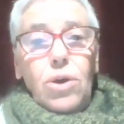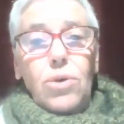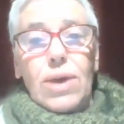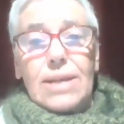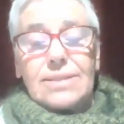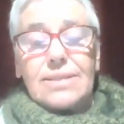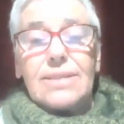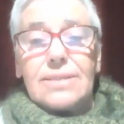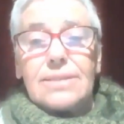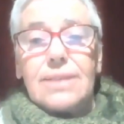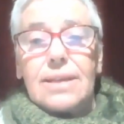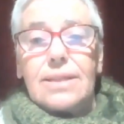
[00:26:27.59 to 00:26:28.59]
who has
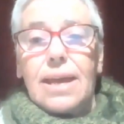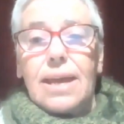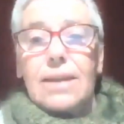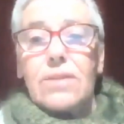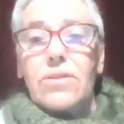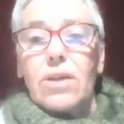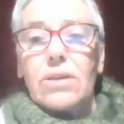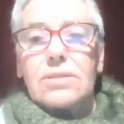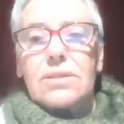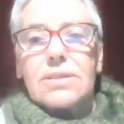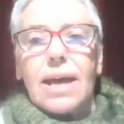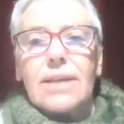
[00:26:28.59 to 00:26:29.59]
since said that in those
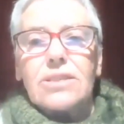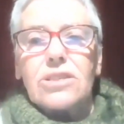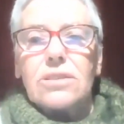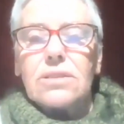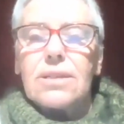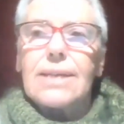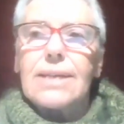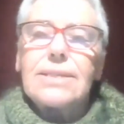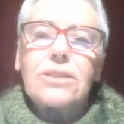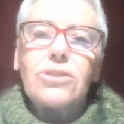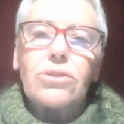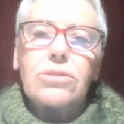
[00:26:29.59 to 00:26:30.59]
discussions they
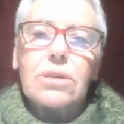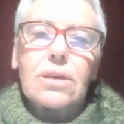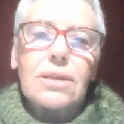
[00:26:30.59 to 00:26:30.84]
did not